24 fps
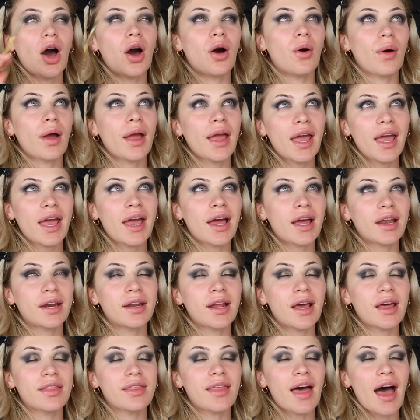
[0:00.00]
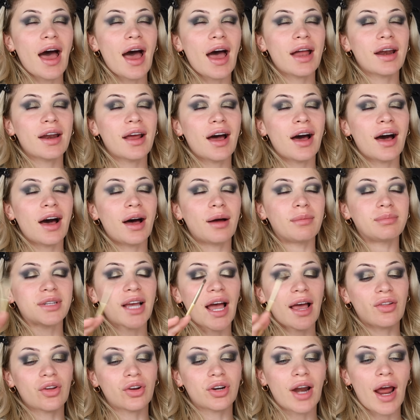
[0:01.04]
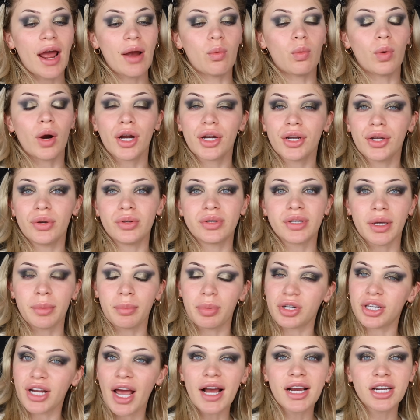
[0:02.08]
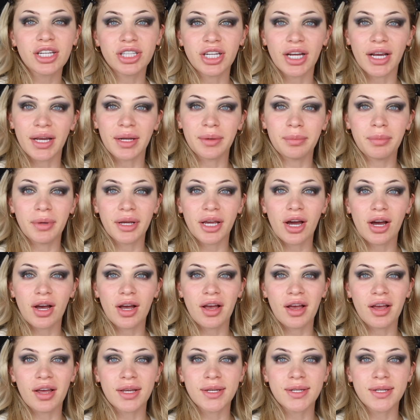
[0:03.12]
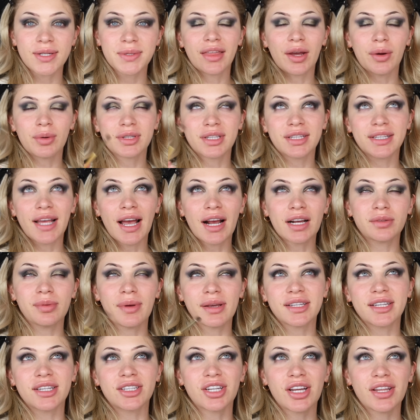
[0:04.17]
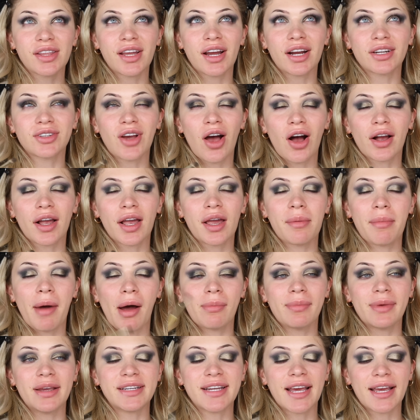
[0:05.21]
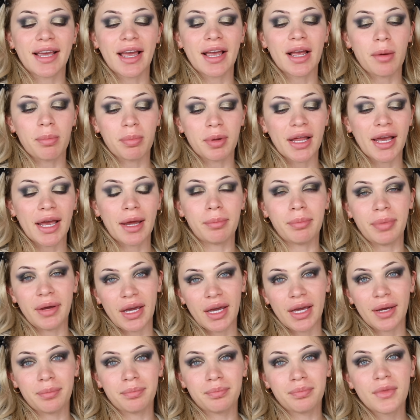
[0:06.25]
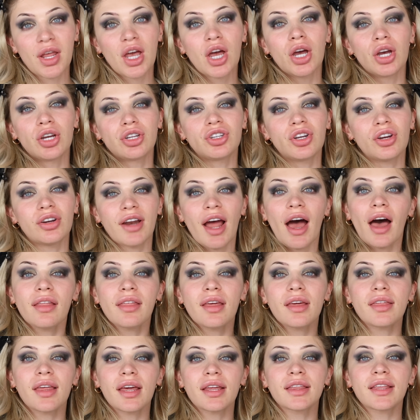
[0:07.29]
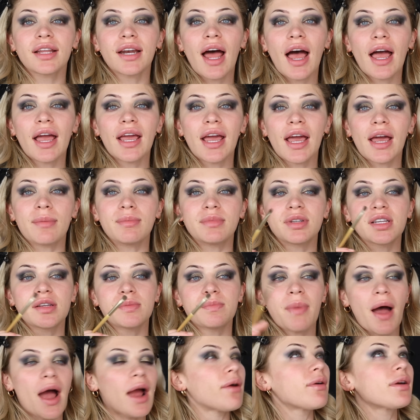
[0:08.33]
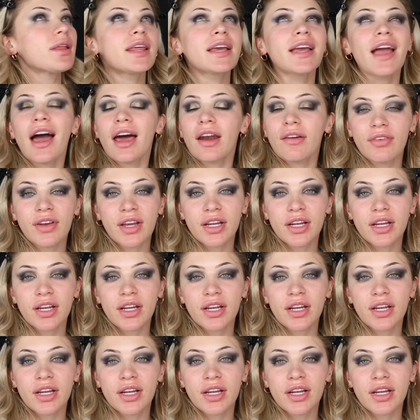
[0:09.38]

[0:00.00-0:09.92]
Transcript: Oh, and that um, Tyler and I weren't using protection because there was a text message in there talking about me taking a plan B. So now they think that I am spiraling out of